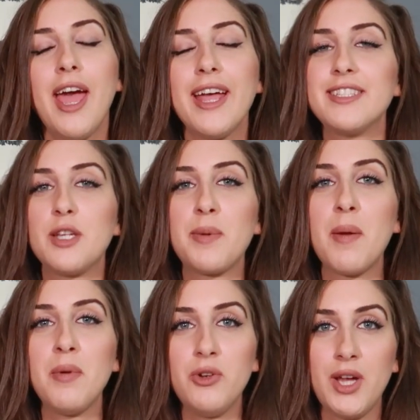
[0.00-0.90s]
is to be
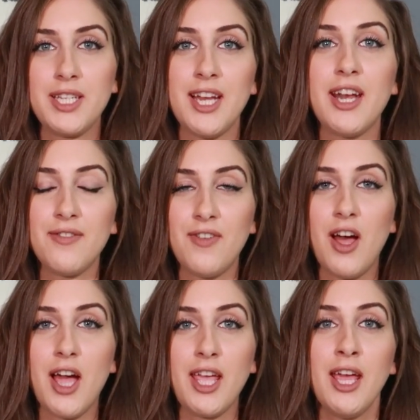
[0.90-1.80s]
able to
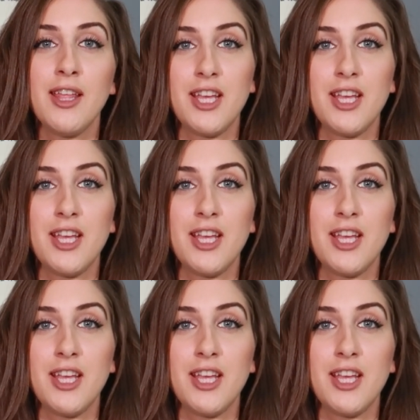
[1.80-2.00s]
identify